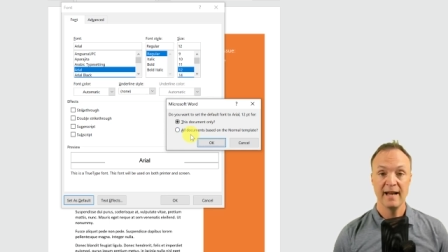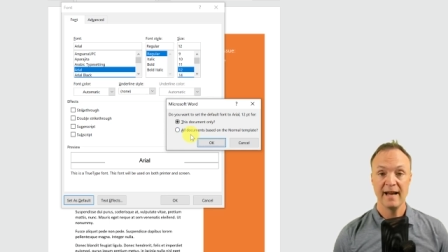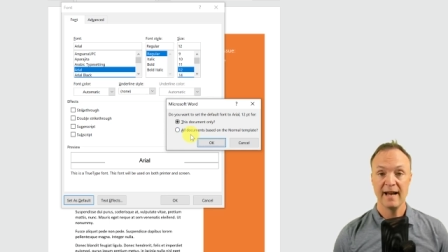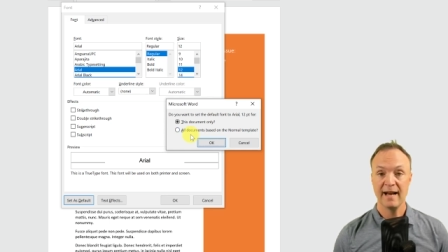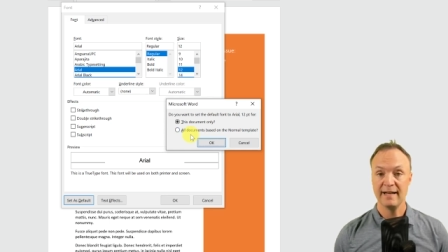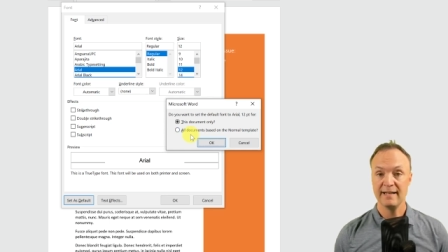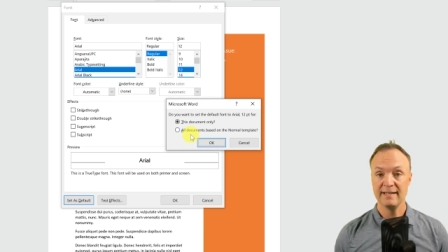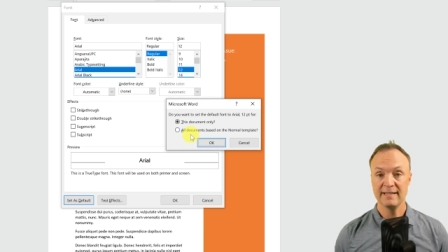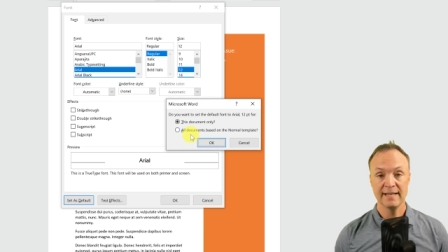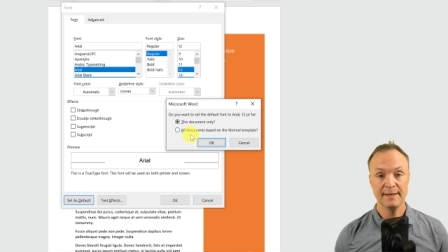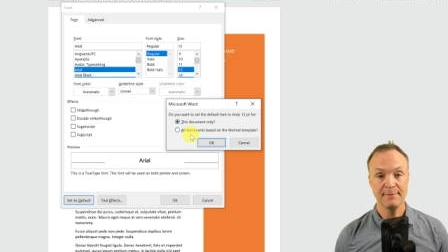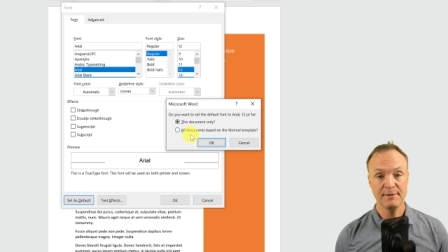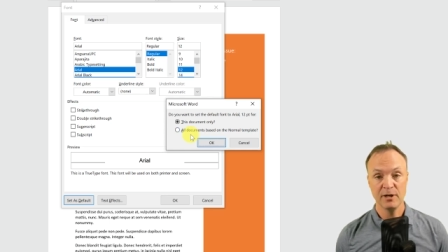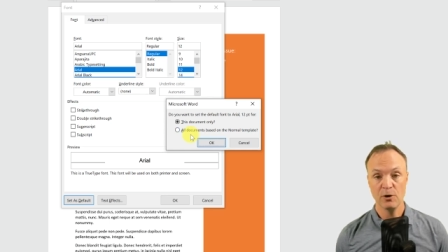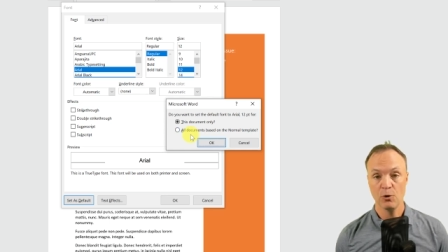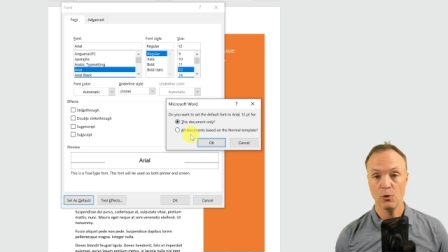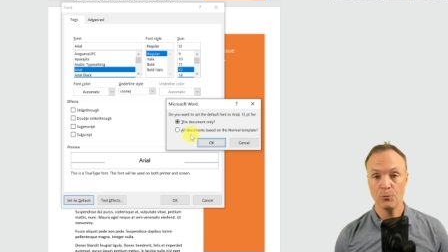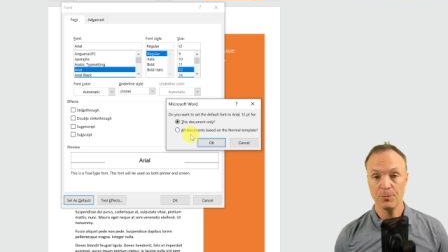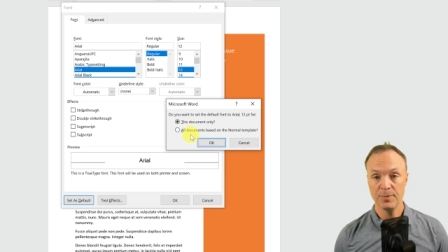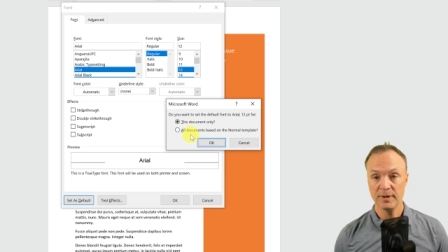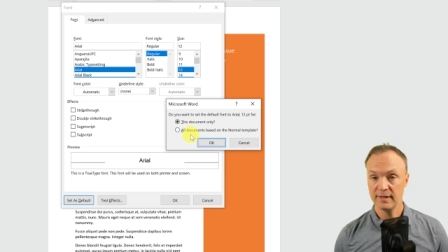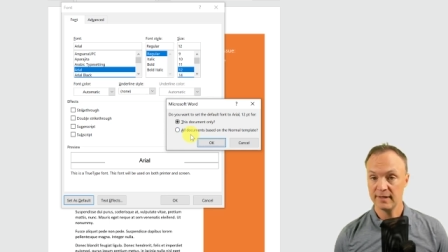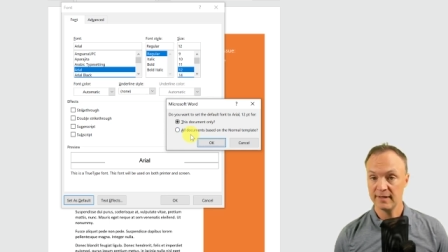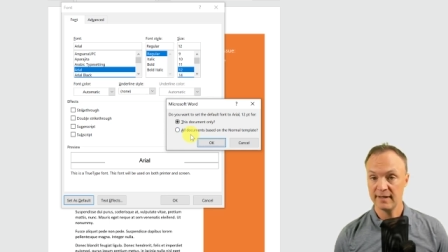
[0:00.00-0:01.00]
anytime I
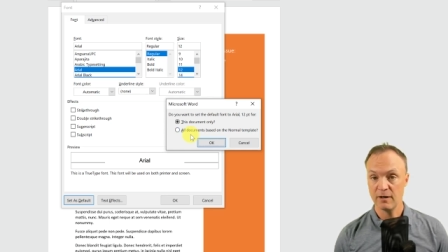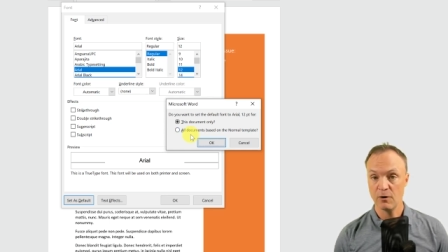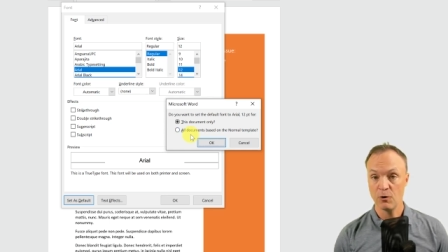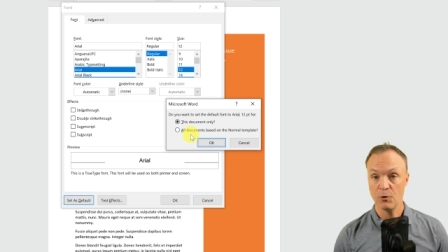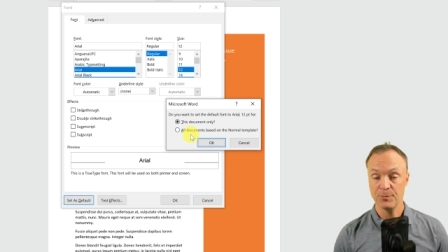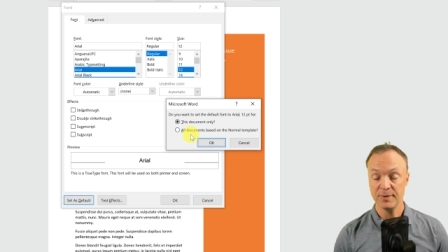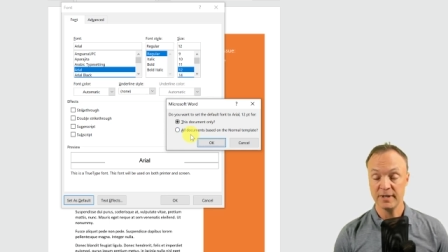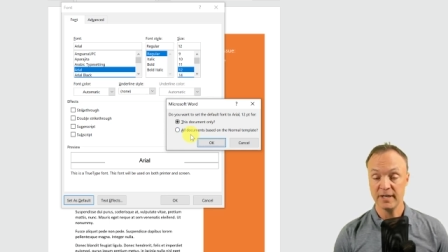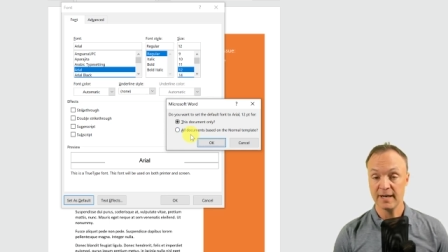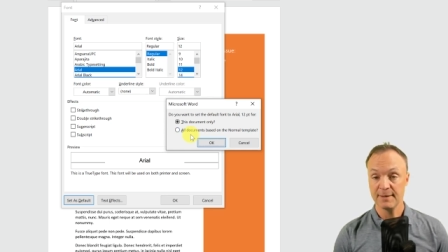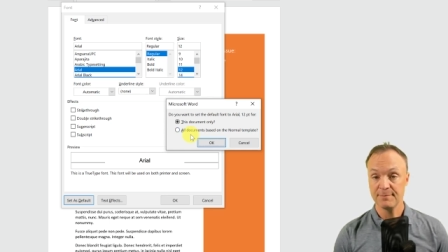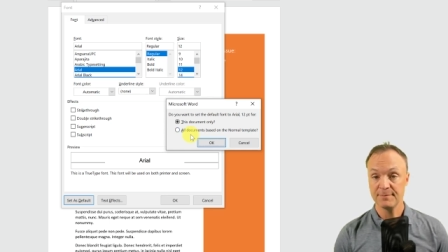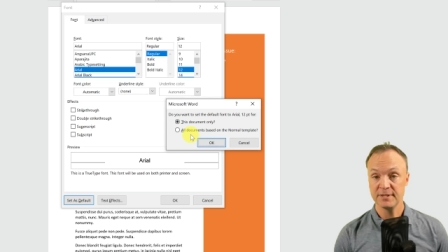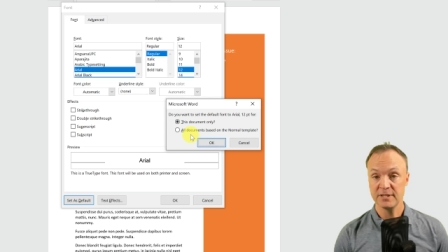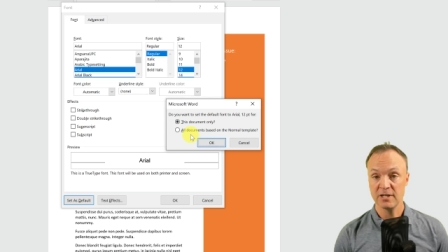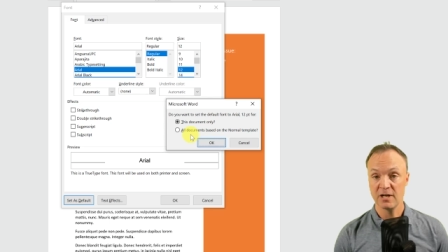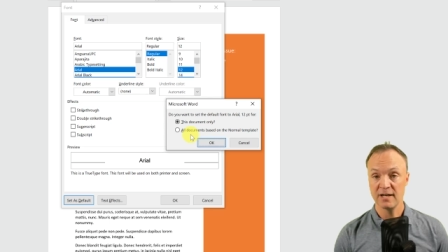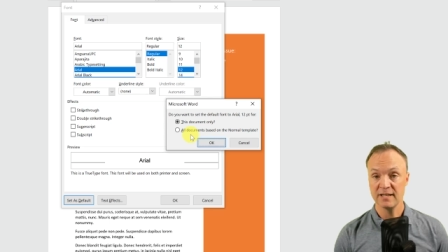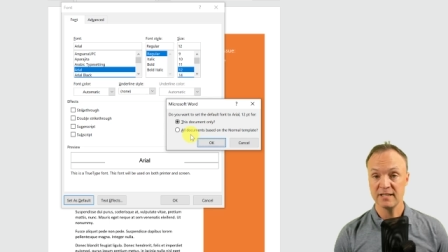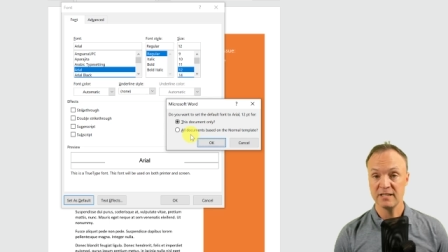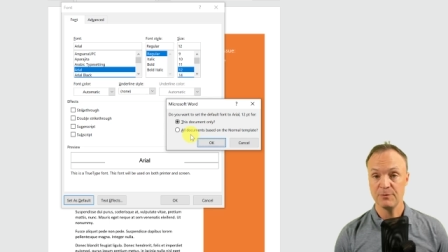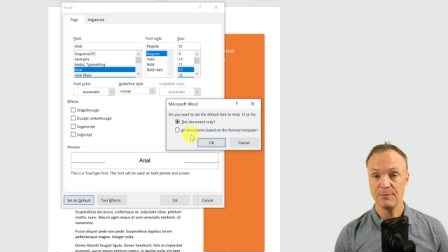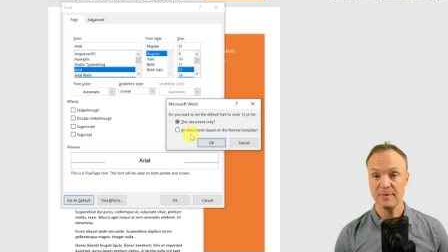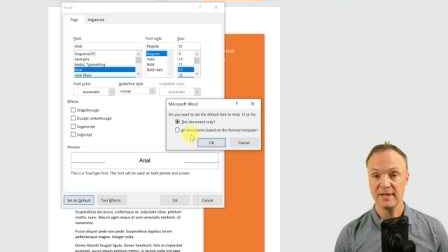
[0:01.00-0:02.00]
open up a
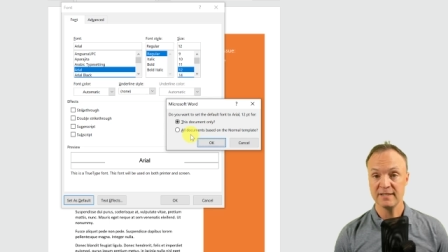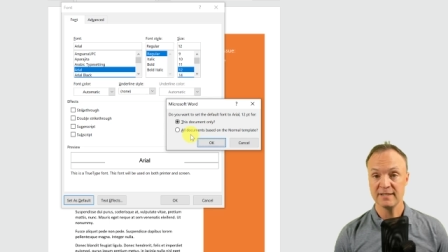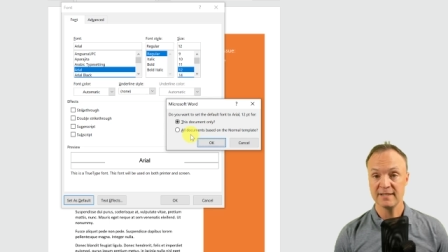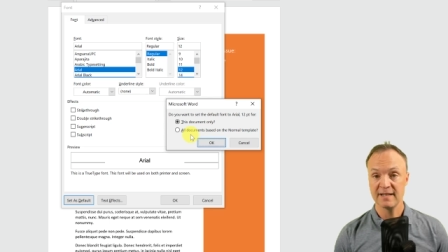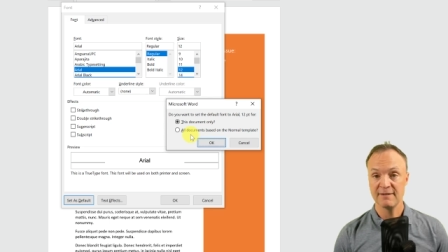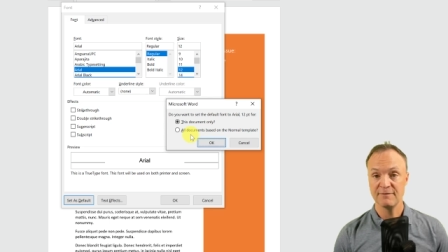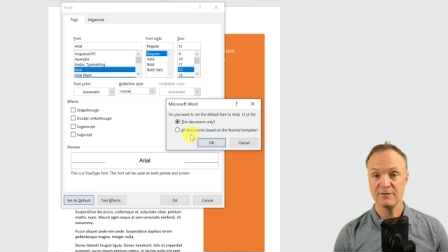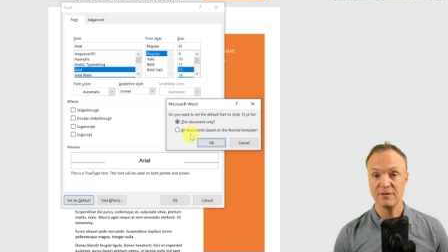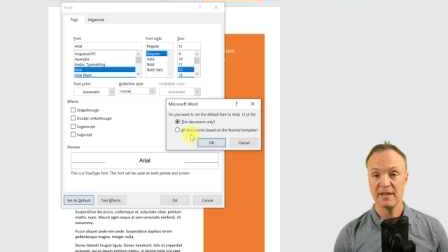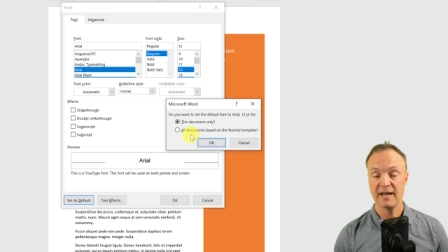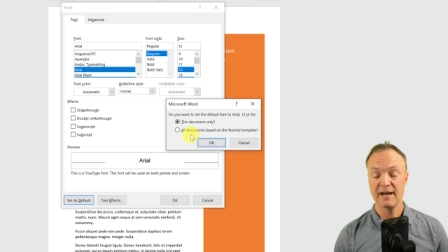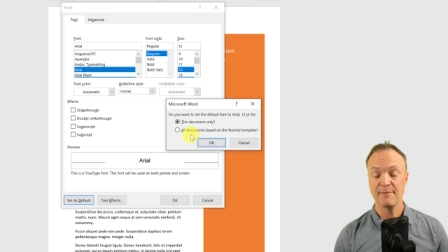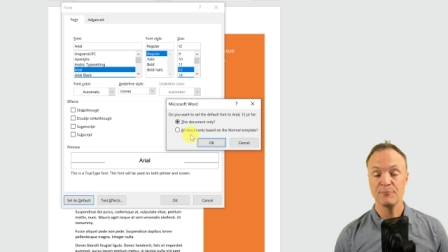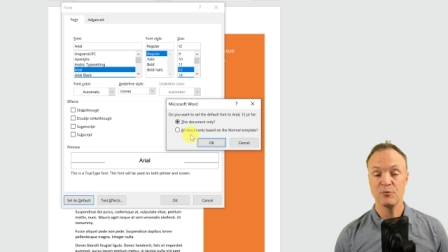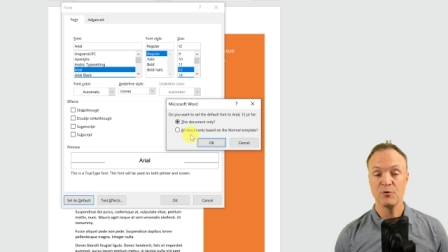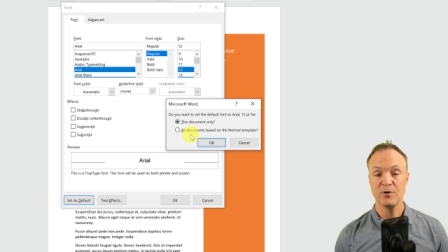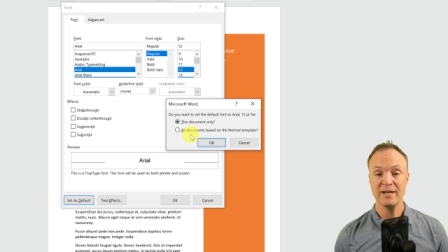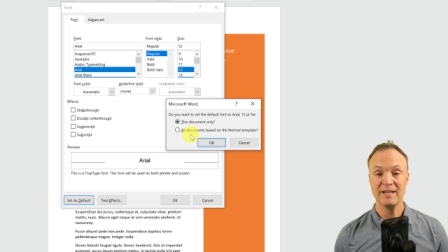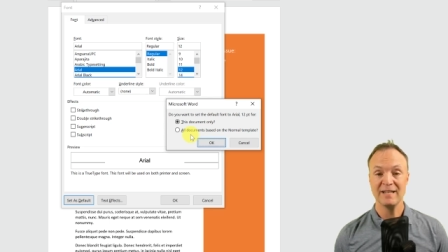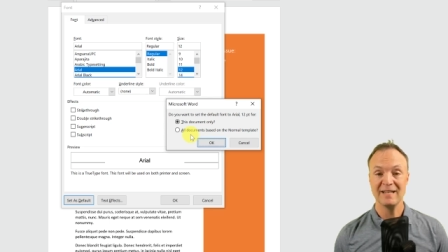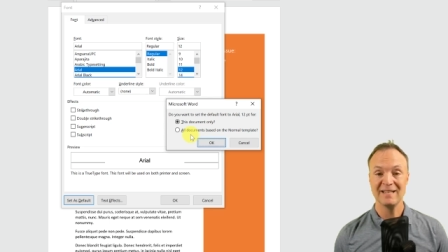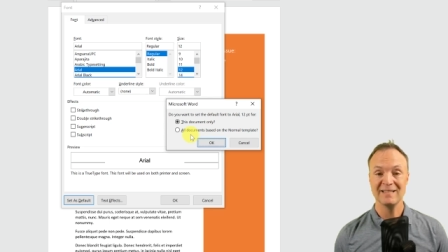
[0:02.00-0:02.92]
document after that point,